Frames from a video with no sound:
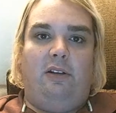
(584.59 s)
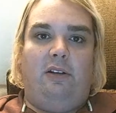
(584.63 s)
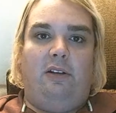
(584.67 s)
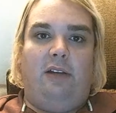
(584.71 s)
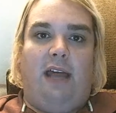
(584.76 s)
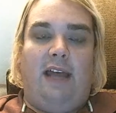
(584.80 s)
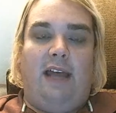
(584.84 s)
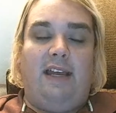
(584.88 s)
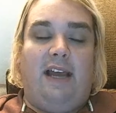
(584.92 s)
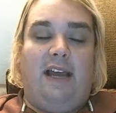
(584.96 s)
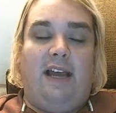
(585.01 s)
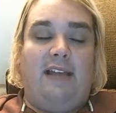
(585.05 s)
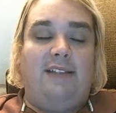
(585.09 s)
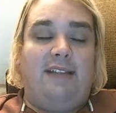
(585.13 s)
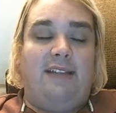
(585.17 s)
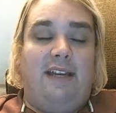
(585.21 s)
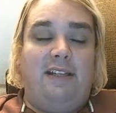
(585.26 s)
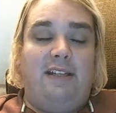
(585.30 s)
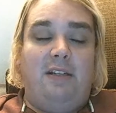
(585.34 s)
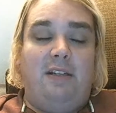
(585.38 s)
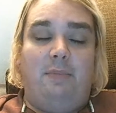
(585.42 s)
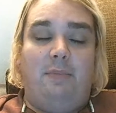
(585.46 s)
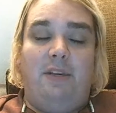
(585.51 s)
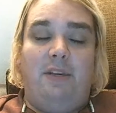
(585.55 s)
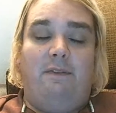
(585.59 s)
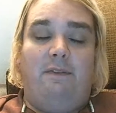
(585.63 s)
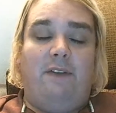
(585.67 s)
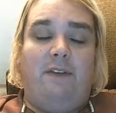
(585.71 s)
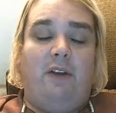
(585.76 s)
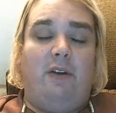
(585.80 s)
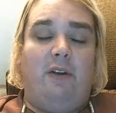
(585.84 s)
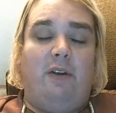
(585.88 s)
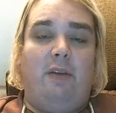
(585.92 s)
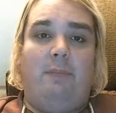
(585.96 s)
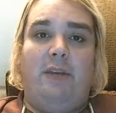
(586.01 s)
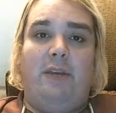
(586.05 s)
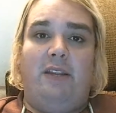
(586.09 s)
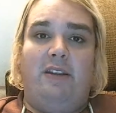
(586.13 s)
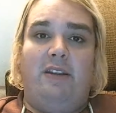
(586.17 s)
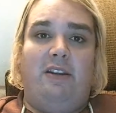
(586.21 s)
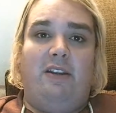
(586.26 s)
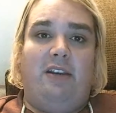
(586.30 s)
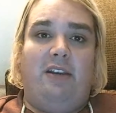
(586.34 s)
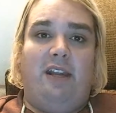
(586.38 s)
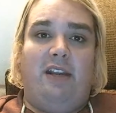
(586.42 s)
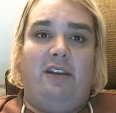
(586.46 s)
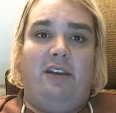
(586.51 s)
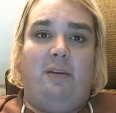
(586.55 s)
I, I tend to be a very
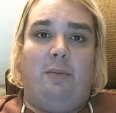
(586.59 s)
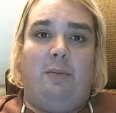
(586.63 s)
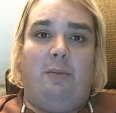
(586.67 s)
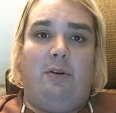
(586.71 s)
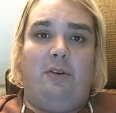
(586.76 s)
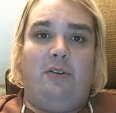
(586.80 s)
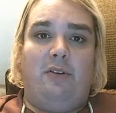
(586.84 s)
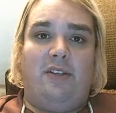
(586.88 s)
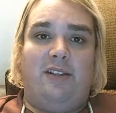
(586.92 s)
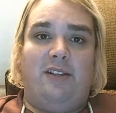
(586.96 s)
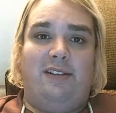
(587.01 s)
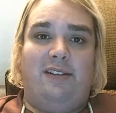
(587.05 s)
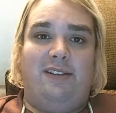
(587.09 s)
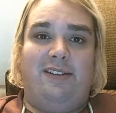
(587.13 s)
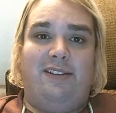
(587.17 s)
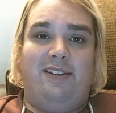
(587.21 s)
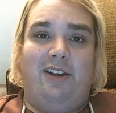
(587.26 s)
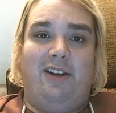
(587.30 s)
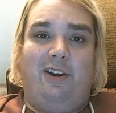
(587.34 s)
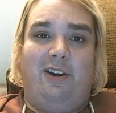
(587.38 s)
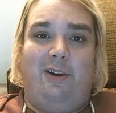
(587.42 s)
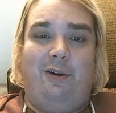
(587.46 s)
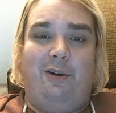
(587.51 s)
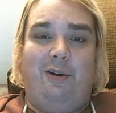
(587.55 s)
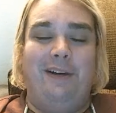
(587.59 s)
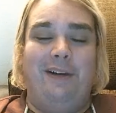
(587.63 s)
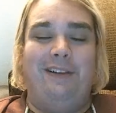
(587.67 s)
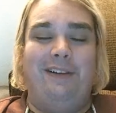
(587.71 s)
opinionated person, so.